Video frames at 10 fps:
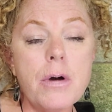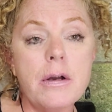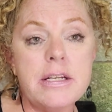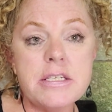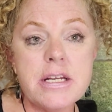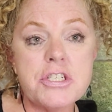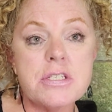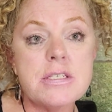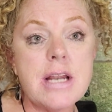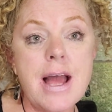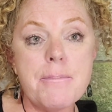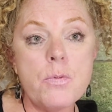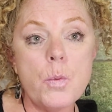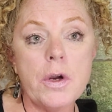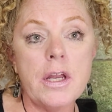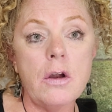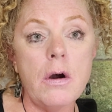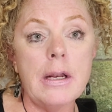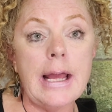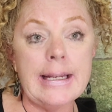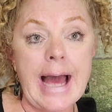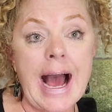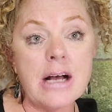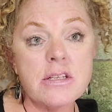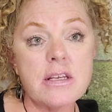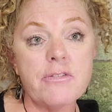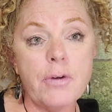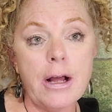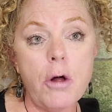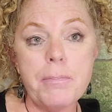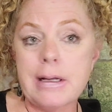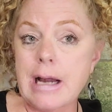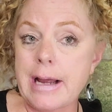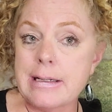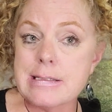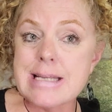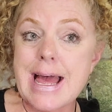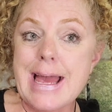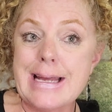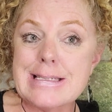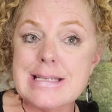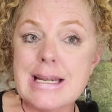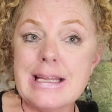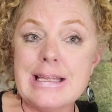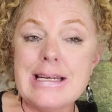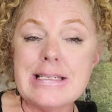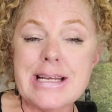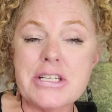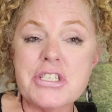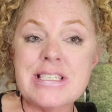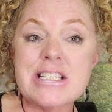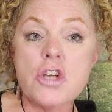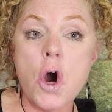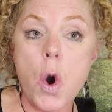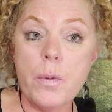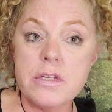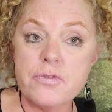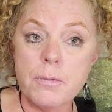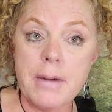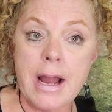intentions that I have been working on and asking for help and guidance, and setting the intentions that's always for my